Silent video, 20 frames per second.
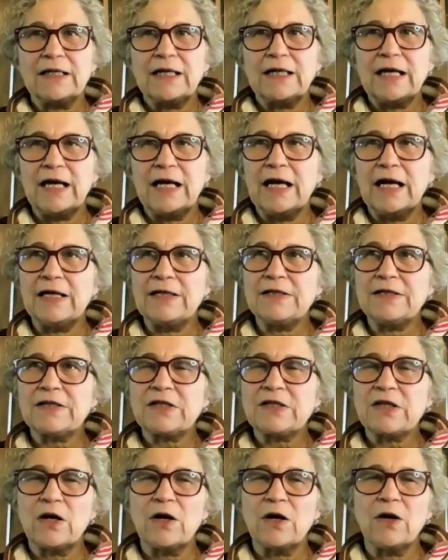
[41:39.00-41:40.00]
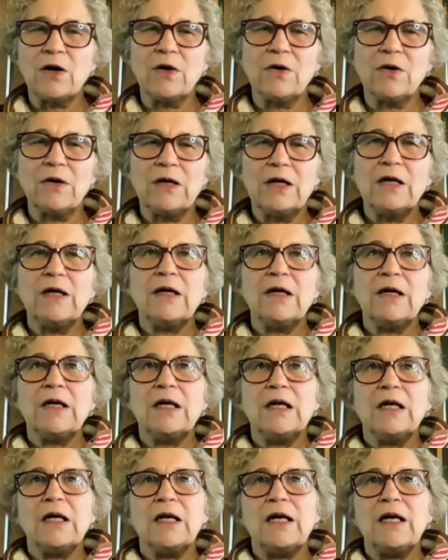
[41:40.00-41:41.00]
And so
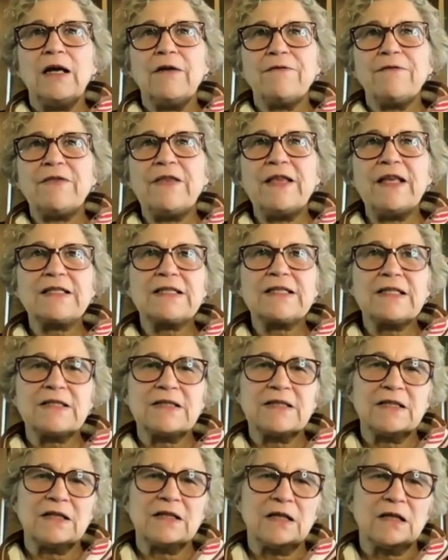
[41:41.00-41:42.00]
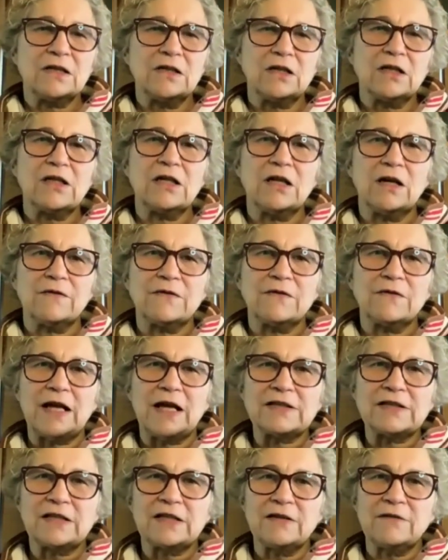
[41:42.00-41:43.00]
if this isn't a good enough
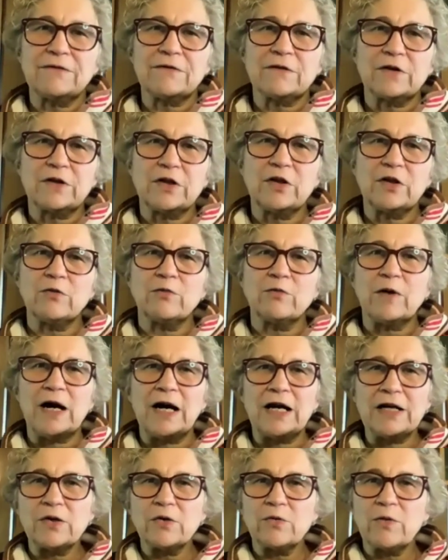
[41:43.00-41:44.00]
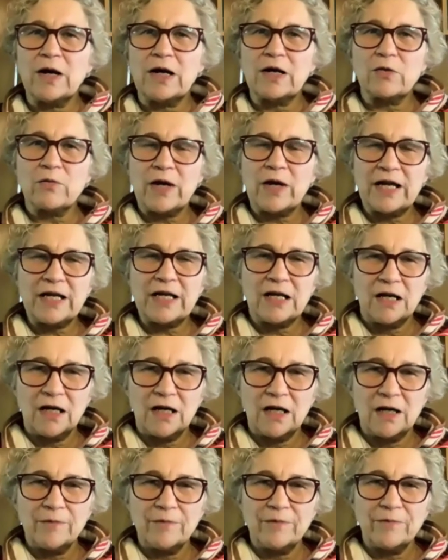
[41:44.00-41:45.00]
lesson for you why you want to wake
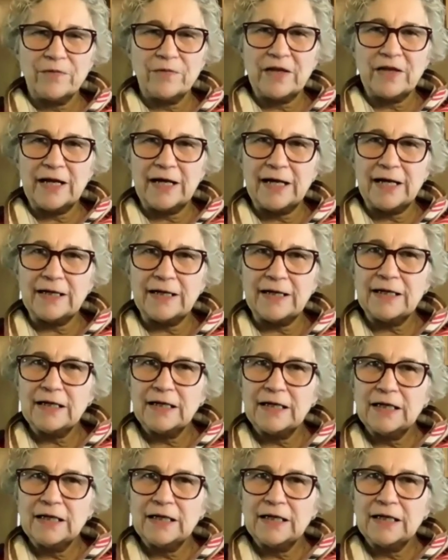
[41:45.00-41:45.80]
up, then